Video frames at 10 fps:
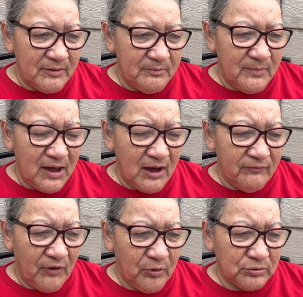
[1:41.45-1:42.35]
may have
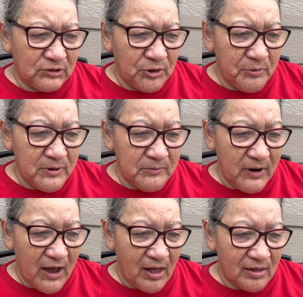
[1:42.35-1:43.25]
owed Louis
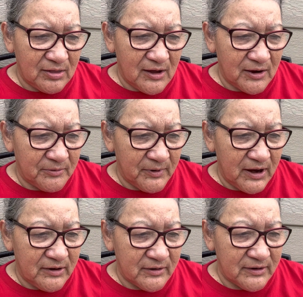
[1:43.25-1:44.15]
Riel a
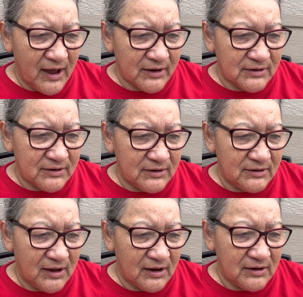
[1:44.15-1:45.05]
greater debt
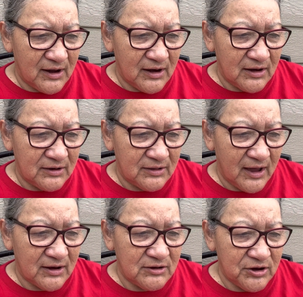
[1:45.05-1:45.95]
than they
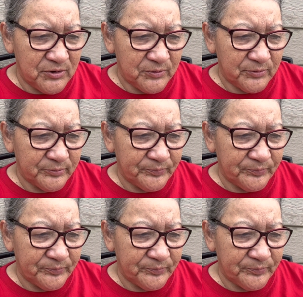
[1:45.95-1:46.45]
then knew.